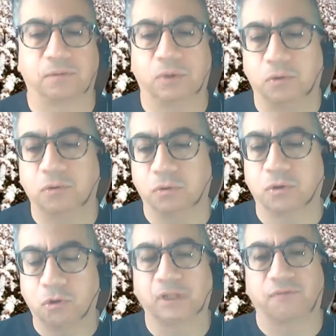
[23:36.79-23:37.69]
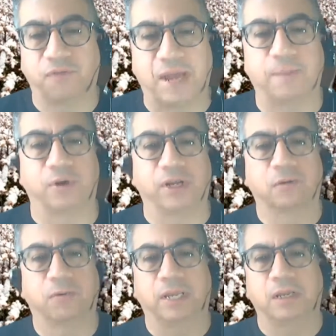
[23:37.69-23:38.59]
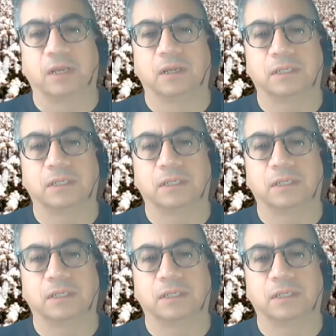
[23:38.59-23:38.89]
You could call it fabric, right?